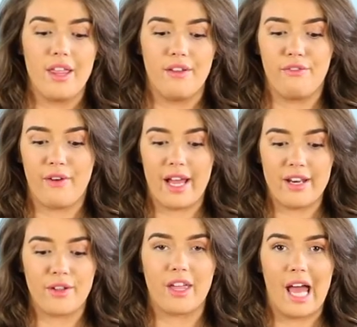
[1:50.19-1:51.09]
the
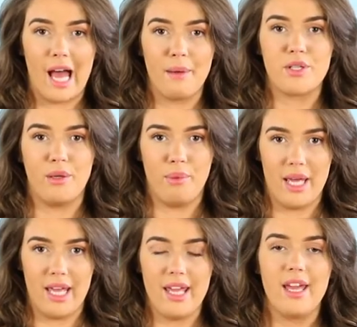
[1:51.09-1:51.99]
finer the gap should
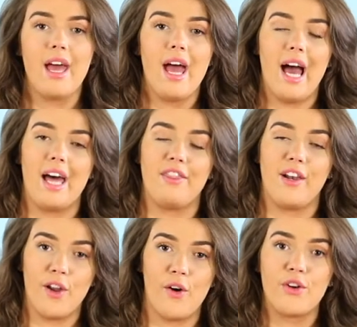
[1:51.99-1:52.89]
be, and the
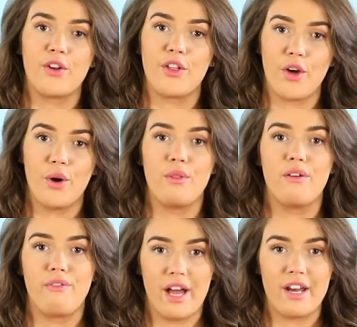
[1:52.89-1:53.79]
longer the coat,
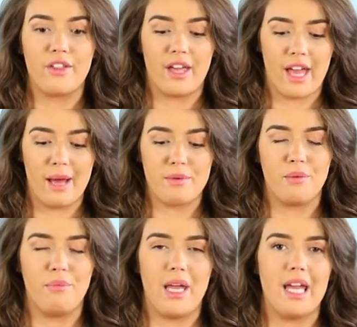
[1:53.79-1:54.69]
the finer the gap
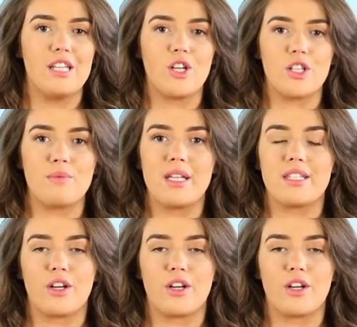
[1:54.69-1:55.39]
should be. It just means that